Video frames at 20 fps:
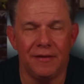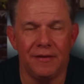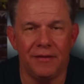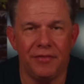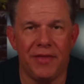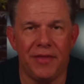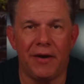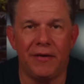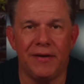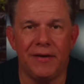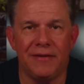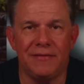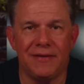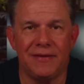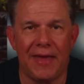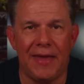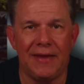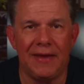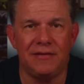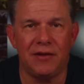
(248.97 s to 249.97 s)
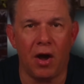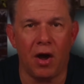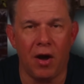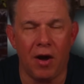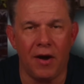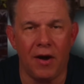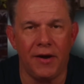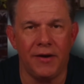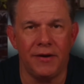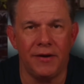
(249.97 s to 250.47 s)
there is a
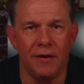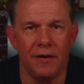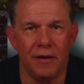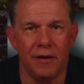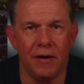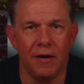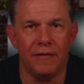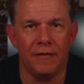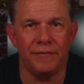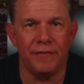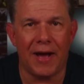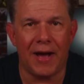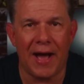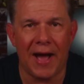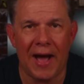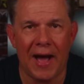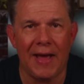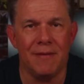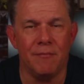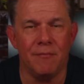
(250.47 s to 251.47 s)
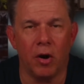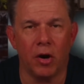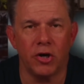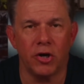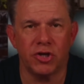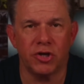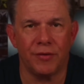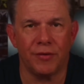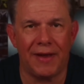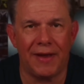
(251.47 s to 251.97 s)
ton of high
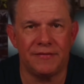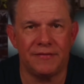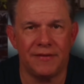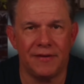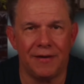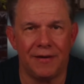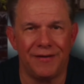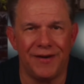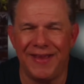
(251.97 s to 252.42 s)
marsh grass there,